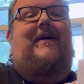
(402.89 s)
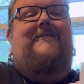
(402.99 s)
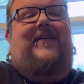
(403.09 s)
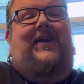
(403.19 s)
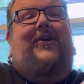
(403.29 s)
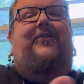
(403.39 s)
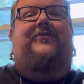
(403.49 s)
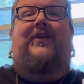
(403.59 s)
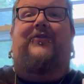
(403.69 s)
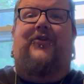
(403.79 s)
Vinegar
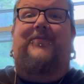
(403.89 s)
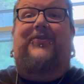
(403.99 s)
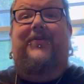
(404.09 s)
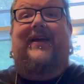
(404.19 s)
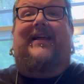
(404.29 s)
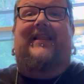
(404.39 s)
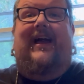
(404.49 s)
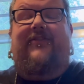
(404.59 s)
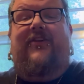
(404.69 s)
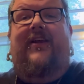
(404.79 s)
Syndrome to the
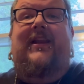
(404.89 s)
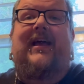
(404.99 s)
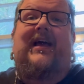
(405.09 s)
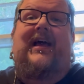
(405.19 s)
collection.